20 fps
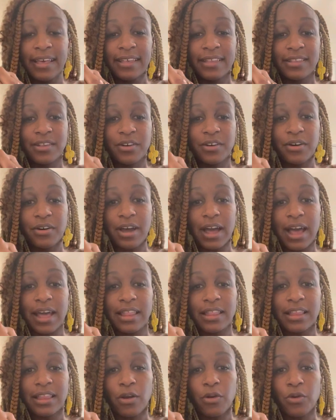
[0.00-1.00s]
So
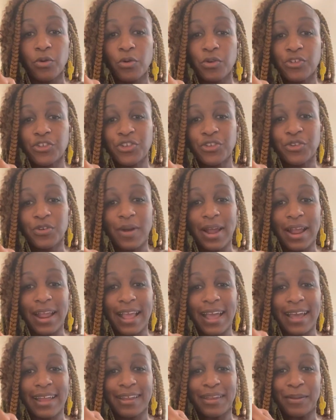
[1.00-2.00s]
of course, you know, I
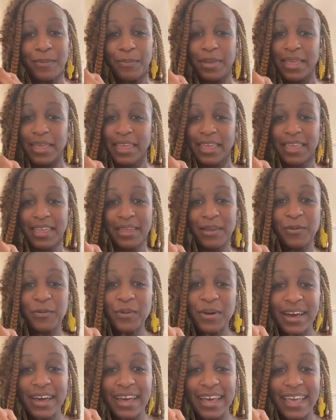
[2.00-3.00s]
got the pink
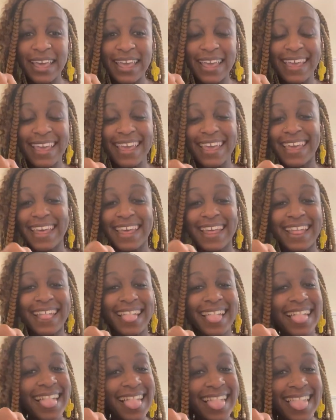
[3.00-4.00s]

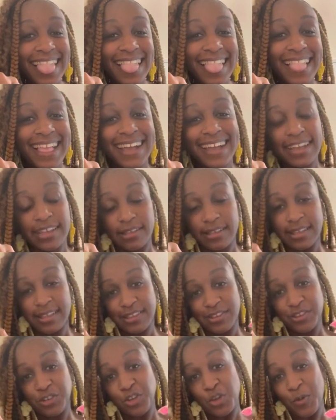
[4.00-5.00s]
one,
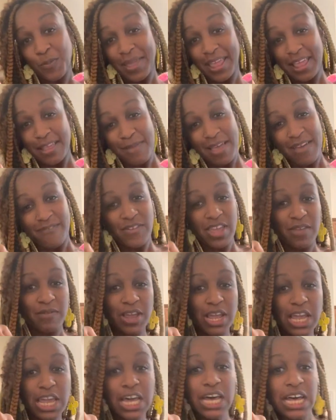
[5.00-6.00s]
because, you know, pink is my
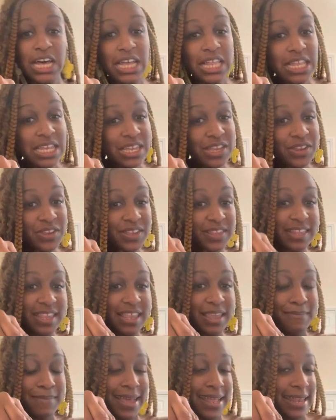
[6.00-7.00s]
favorite color. You can see
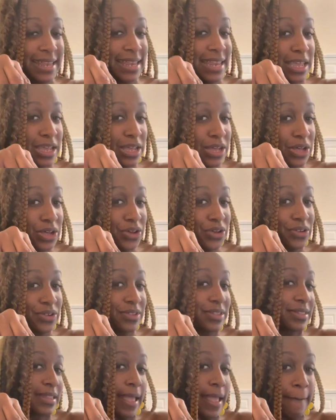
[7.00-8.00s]
my nails.
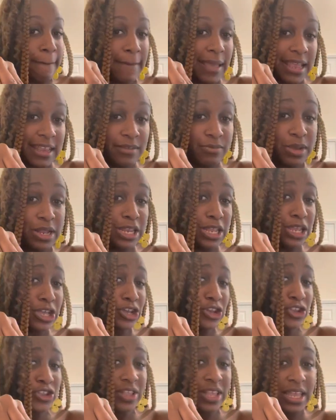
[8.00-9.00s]
They match my
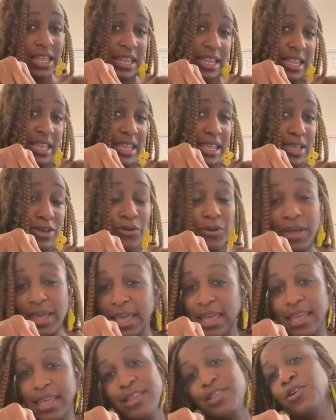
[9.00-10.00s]
nails, honey.
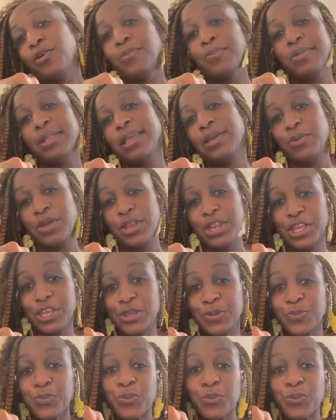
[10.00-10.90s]
Okay, don't play with it.